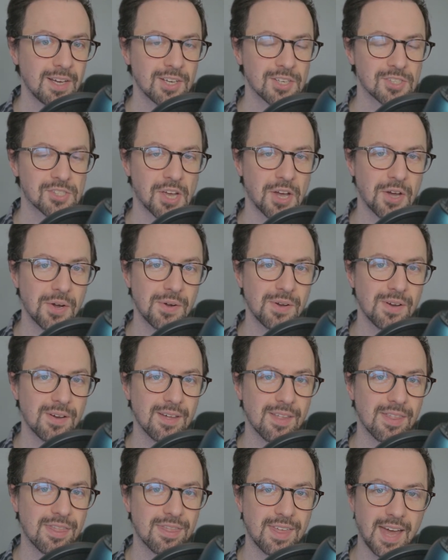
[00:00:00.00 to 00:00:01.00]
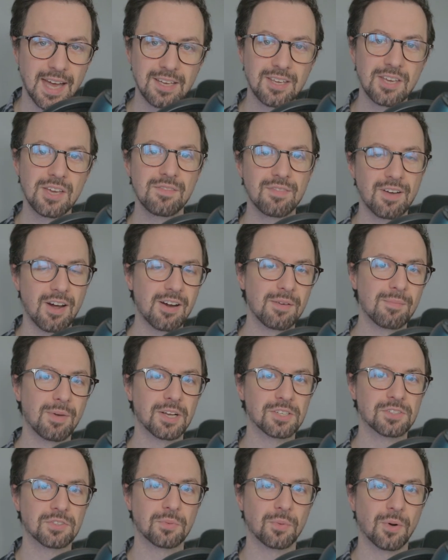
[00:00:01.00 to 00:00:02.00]
So, thank you very
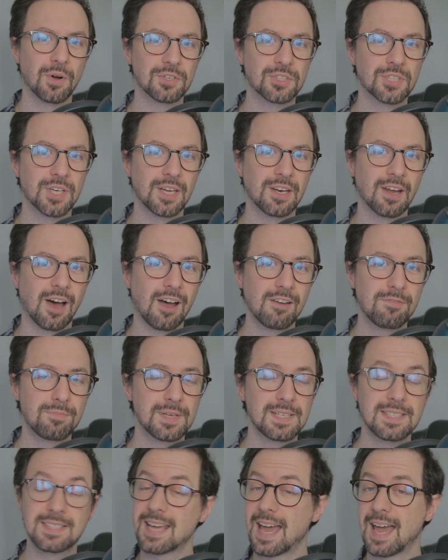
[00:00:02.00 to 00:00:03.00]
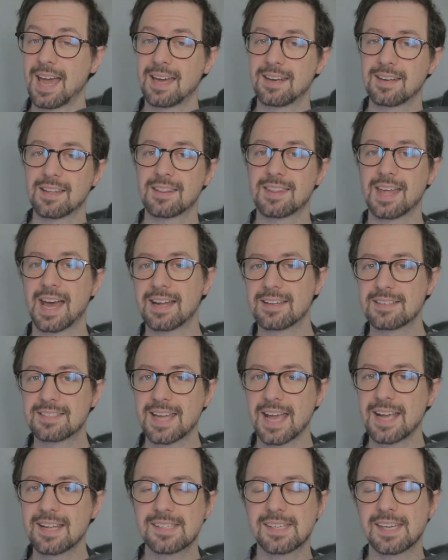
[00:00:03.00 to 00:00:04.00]
much for watching. I've been Dan, that
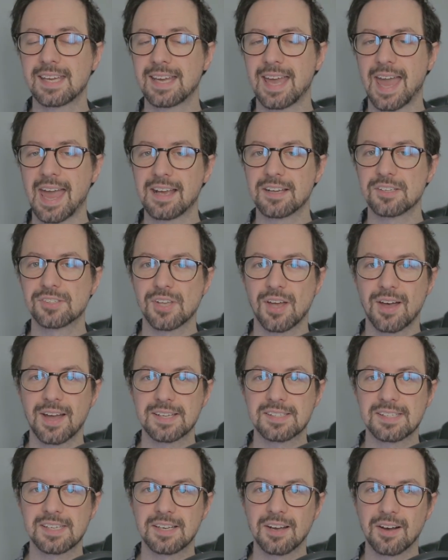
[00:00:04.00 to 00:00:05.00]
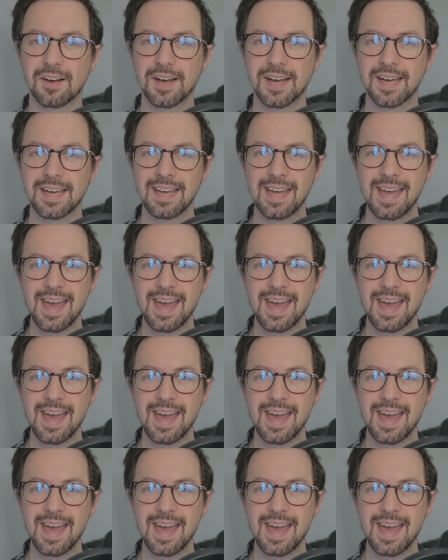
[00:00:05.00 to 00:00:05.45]
dating anxiety guy,